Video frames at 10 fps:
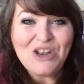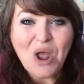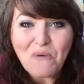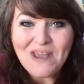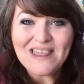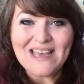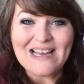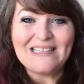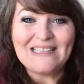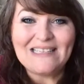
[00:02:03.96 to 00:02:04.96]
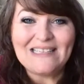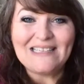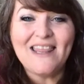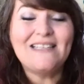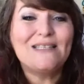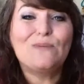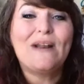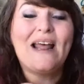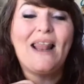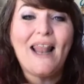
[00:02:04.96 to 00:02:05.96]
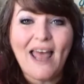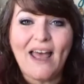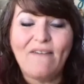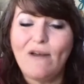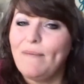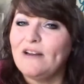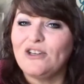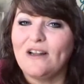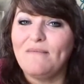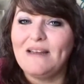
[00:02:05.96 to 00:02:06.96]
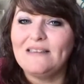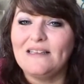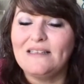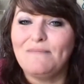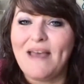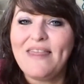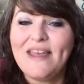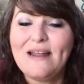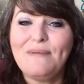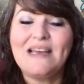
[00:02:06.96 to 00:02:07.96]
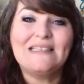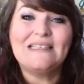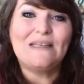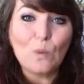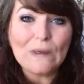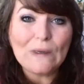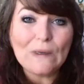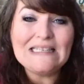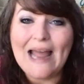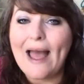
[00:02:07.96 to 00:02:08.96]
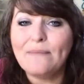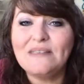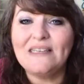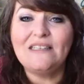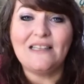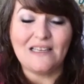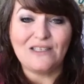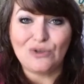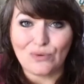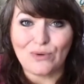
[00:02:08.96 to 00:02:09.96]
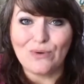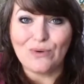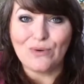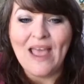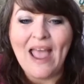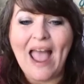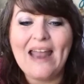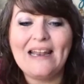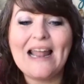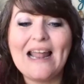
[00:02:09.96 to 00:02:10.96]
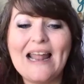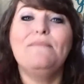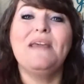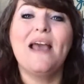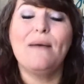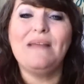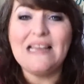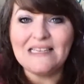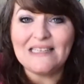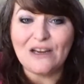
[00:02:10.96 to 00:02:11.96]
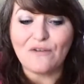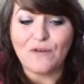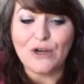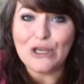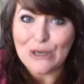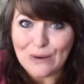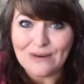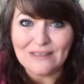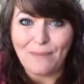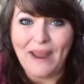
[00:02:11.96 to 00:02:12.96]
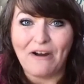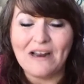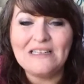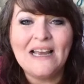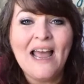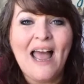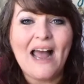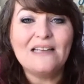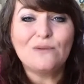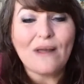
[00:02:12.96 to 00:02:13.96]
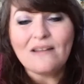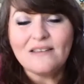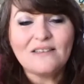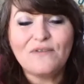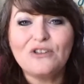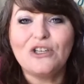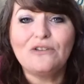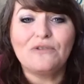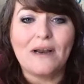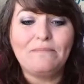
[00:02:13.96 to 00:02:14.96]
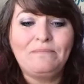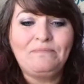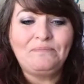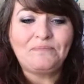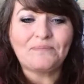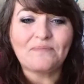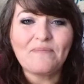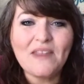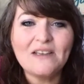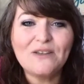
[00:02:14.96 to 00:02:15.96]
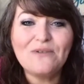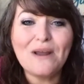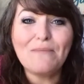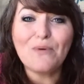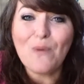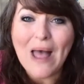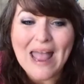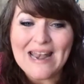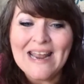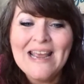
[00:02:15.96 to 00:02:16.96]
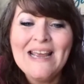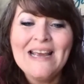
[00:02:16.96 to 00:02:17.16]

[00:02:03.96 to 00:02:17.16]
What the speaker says: Knowing this is what I love about Charlotte Mason's method, because it really taps into this truth and lets it become easier for you as a parent, as well as for children. So number one